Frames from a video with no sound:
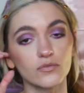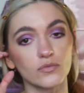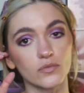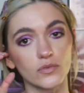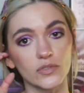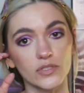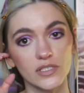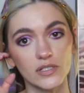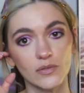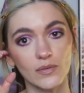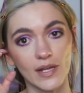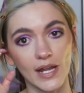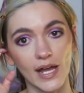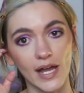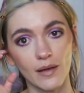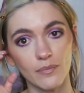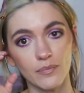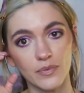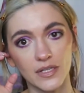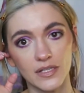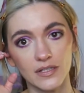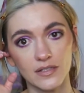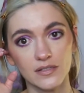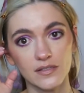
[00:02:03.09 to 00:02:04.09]
we'll see what
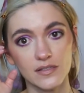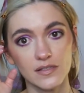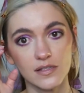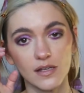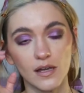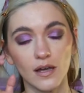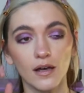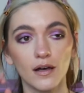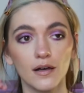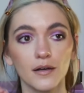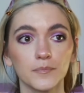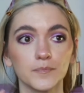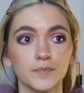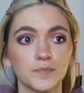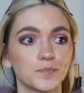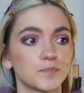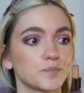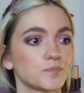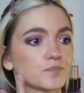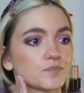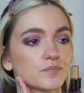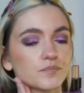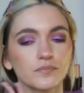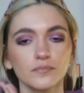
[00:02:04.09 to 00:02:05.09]
happens. So
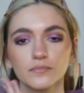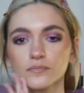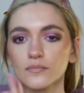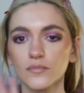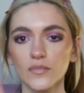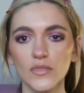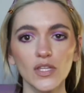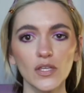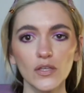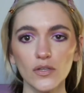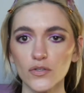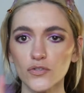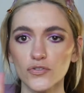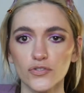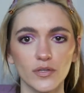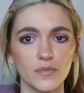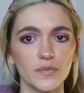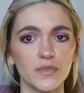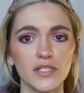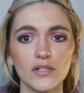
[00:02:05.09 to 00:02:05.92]
I'm